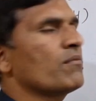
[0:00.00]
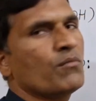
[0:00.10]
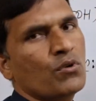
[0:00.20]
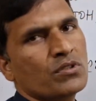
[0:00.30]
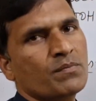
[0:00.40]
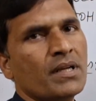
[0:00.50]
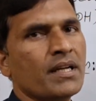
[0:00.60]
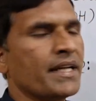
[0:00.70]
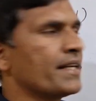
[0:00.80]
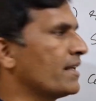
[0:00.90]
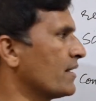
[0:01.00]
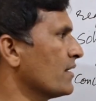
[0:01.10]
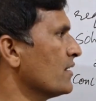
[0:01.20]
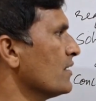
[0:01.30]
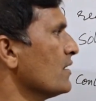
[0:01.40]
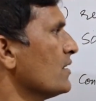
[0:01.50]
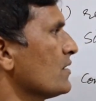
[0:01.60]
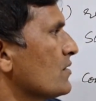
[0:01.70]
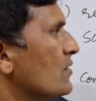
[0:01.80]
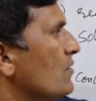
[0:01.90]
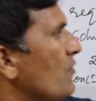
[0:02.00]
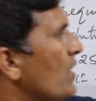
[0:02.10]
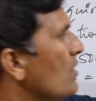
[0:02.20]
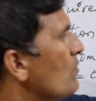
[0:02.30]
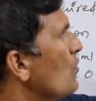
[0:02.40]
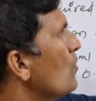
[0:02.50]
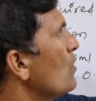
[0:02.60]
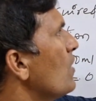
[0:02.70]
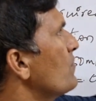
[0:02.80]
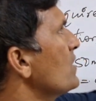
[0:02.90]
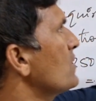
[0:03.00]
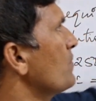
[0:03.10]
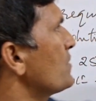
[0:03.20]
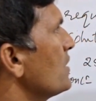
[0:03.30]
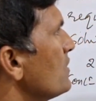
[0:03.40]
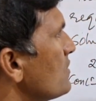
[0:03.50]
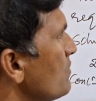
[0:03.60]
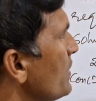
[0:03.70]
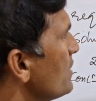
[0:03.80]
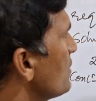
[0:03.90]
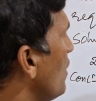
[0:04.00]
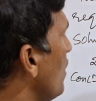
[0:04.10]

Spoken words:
of moles per liter. So 1 mole of the substance means